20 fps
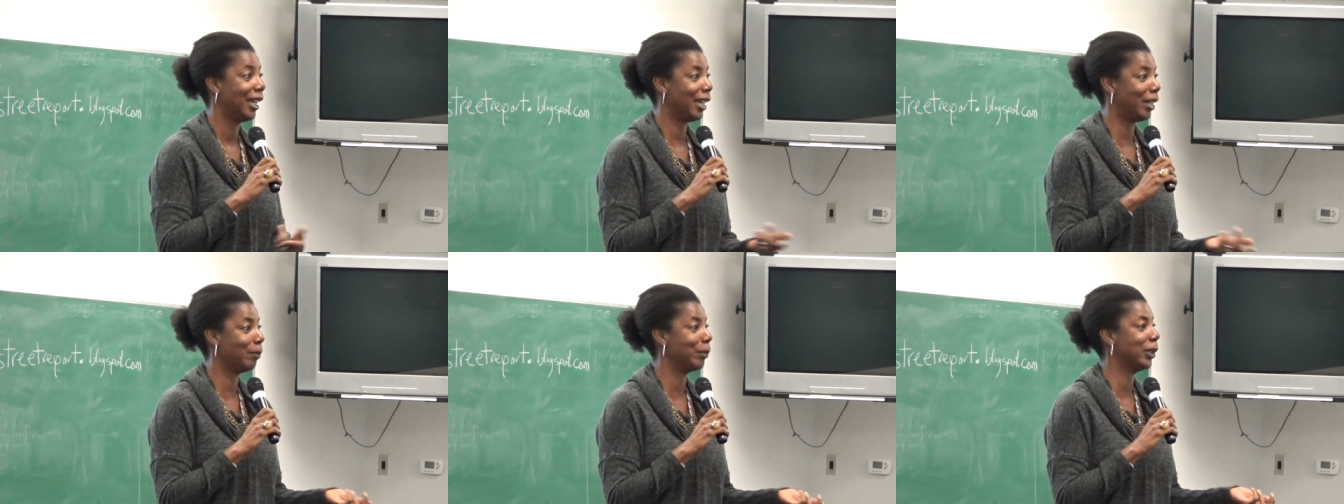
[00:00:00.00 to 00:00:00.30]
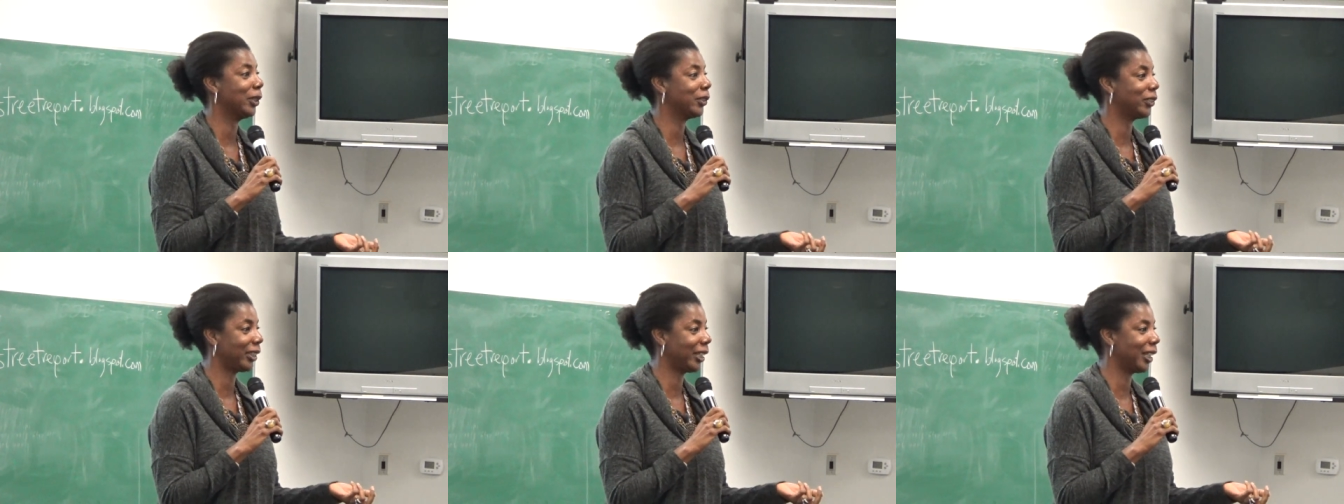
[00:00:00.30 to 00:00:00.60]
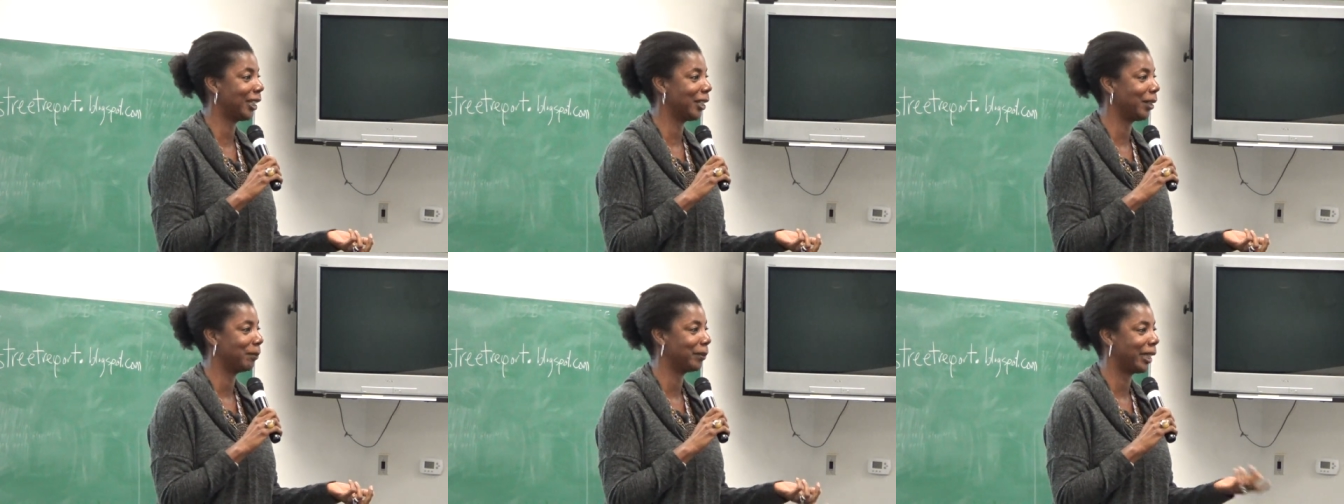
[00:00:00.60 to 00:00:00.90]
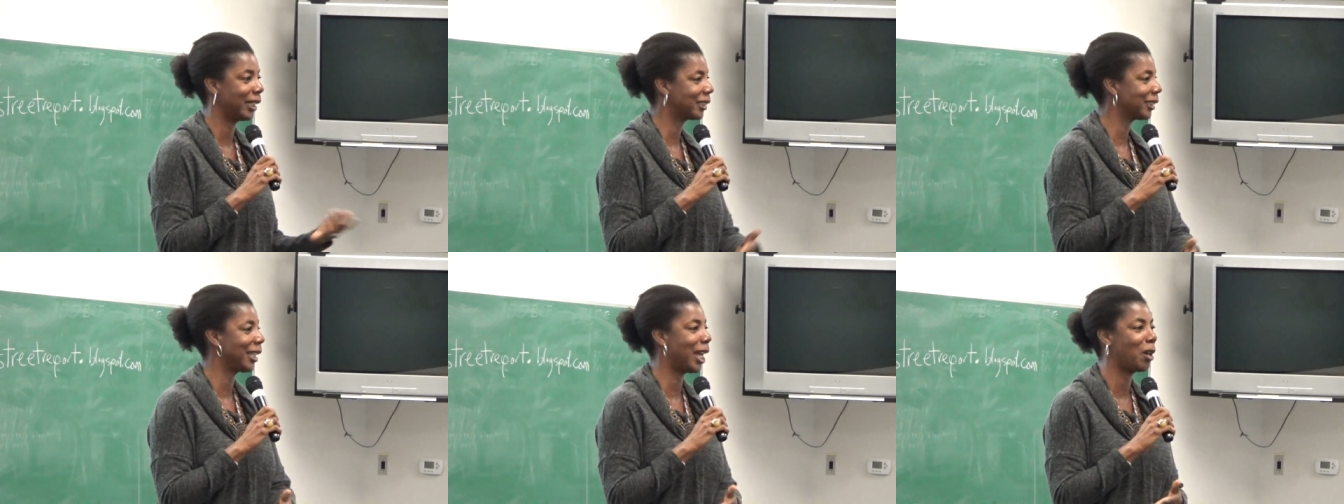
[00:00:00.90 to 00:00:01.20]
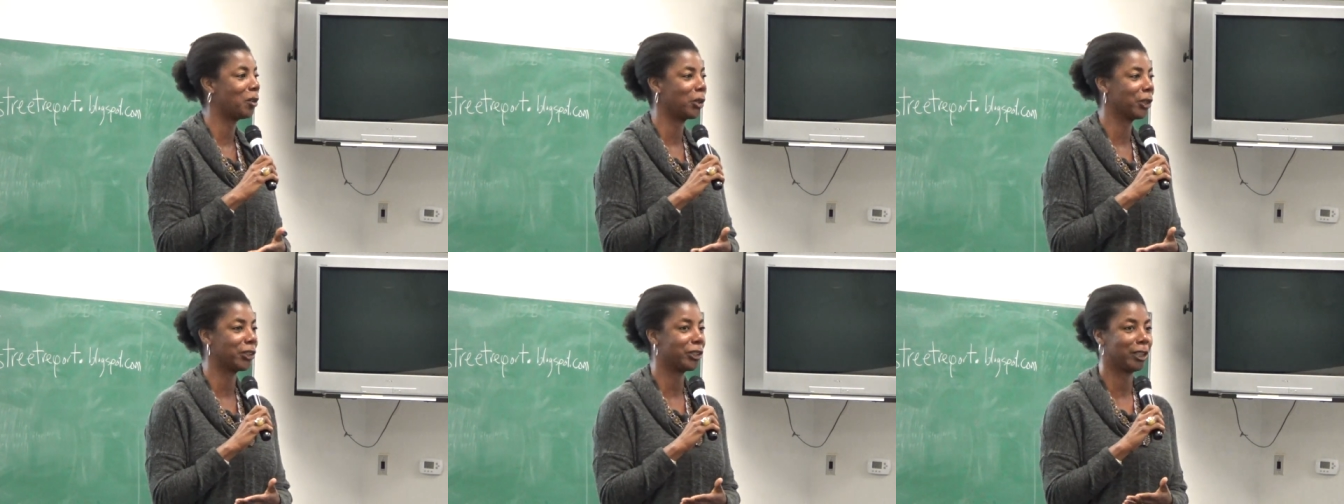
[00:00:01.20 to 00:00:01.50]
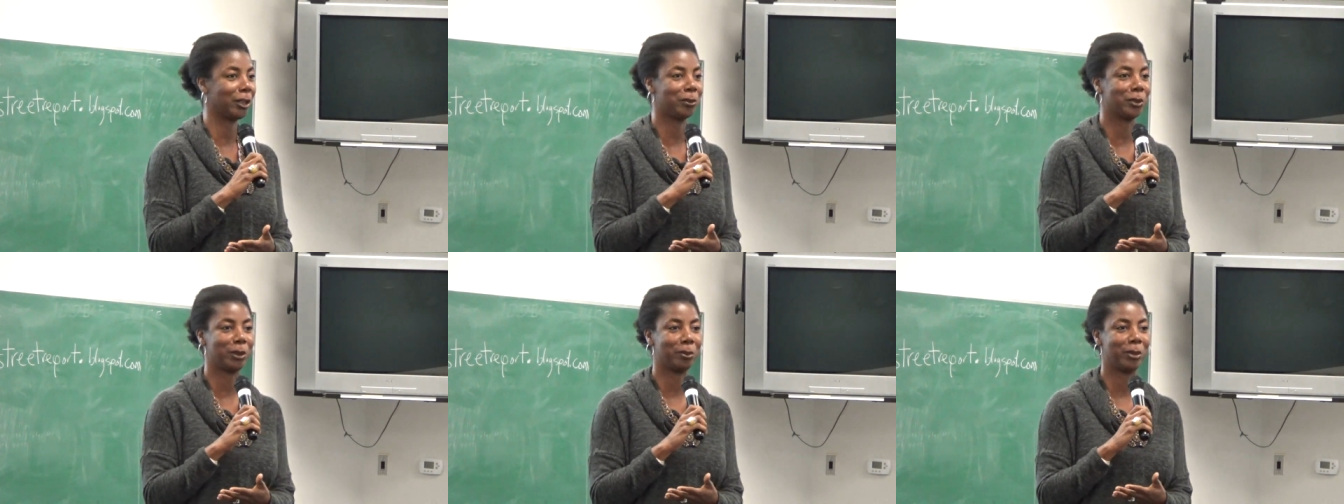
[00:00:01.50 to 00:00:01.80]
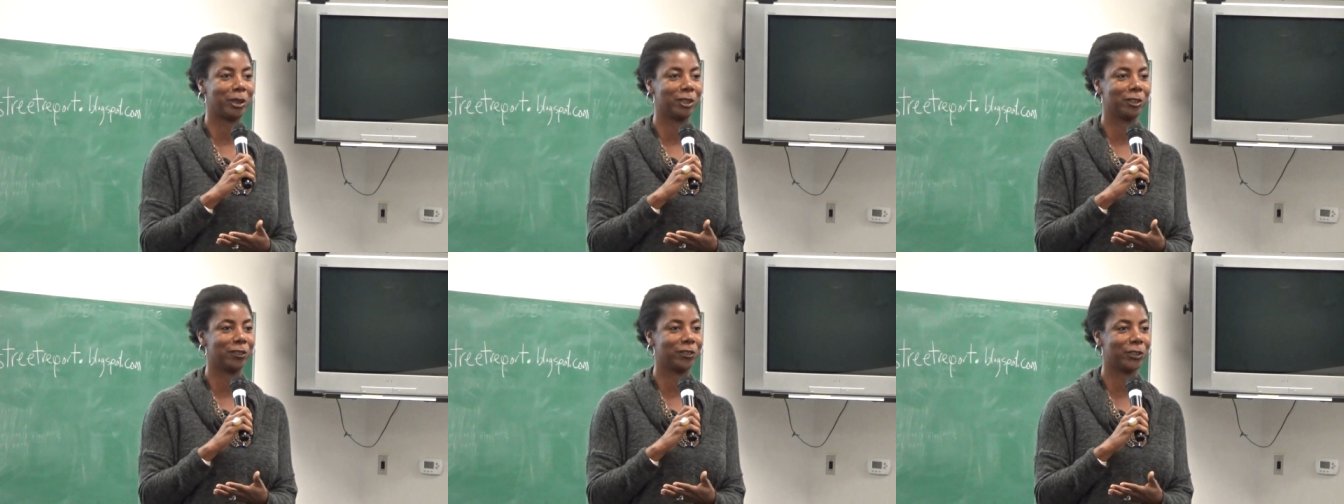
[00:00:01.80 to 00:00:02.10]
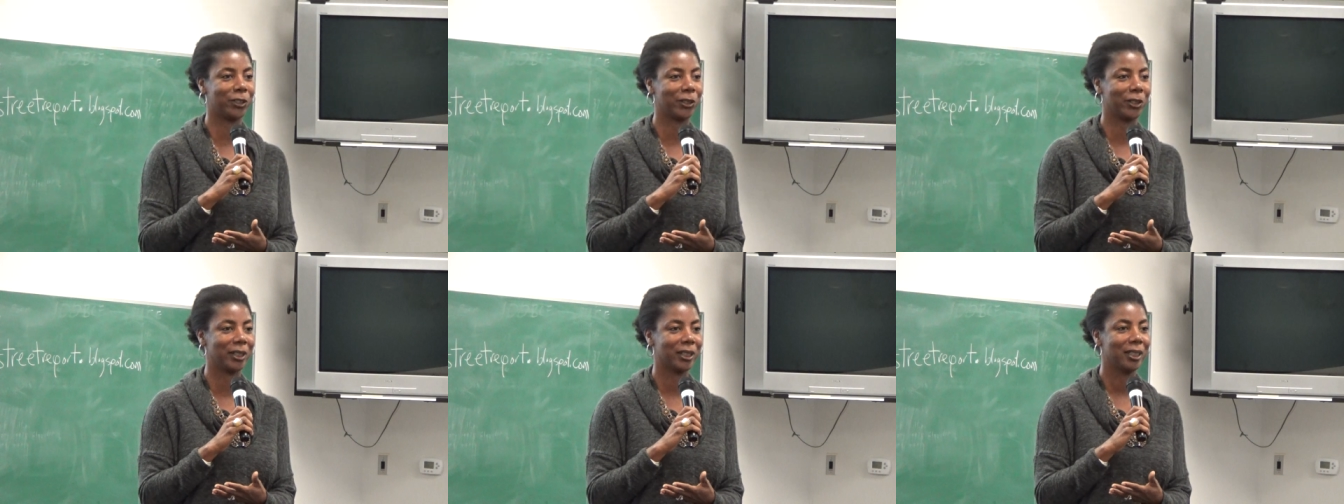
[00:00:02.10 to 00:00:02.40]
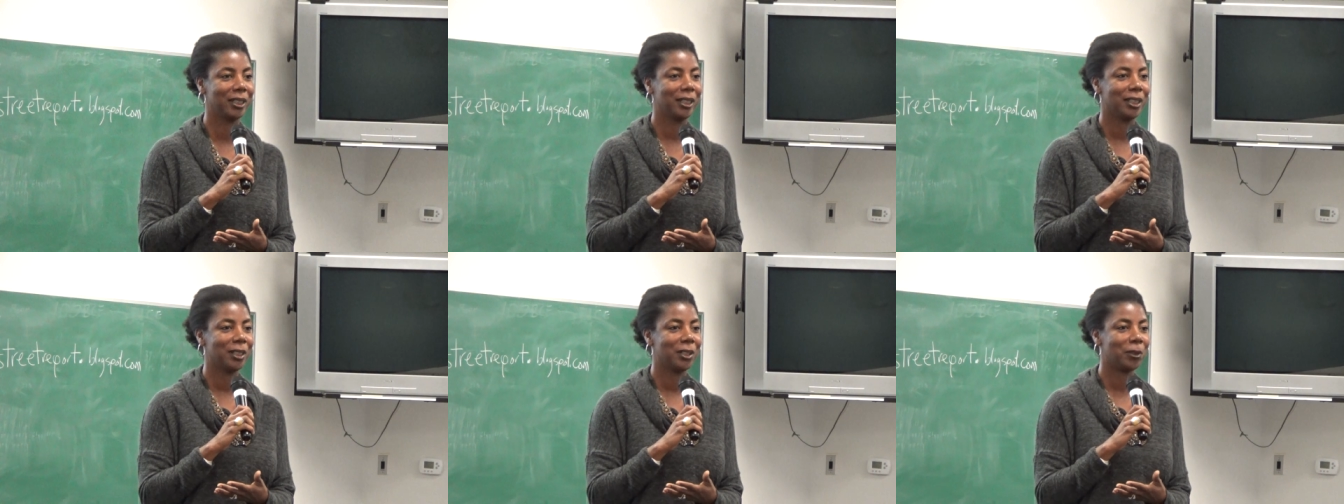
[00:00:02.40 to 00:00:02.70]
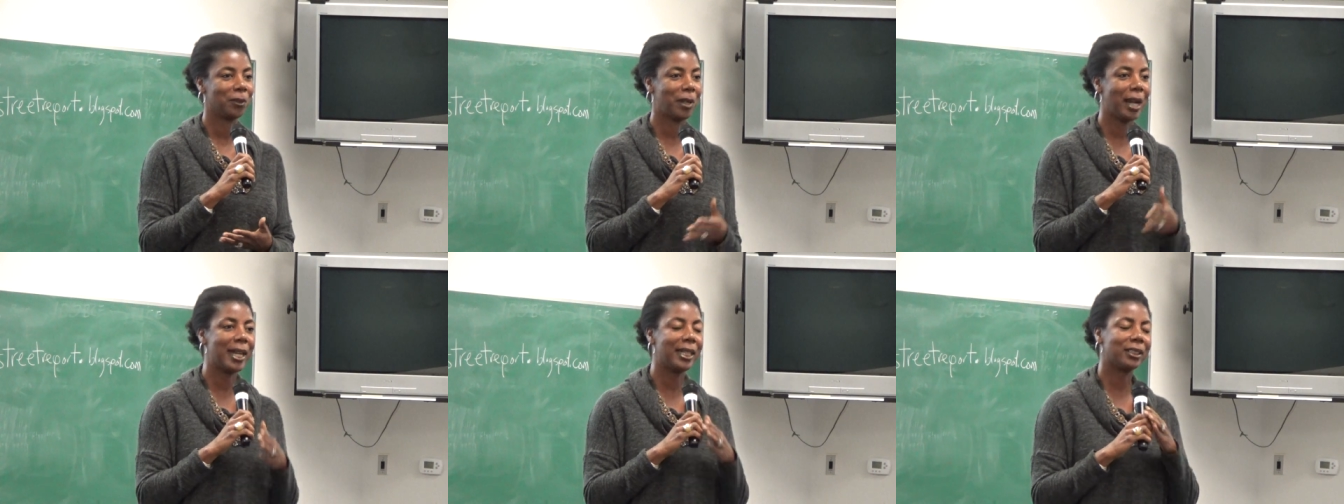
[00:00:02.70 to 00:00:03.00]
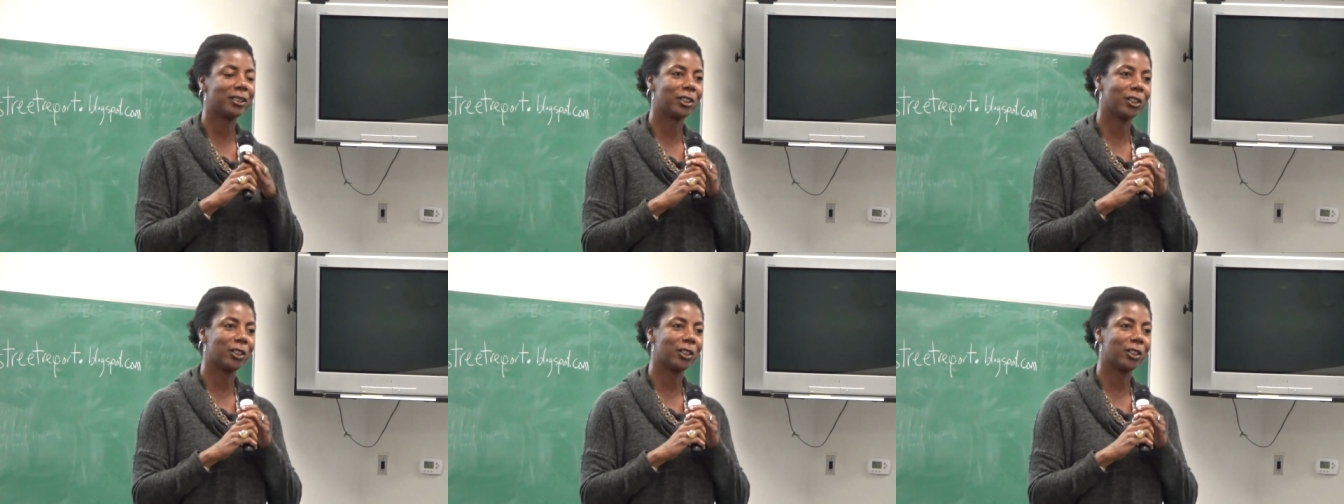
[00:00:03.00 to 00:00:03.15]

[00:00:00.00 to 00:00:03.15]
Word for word: A museum, that's not what ships are built for, right?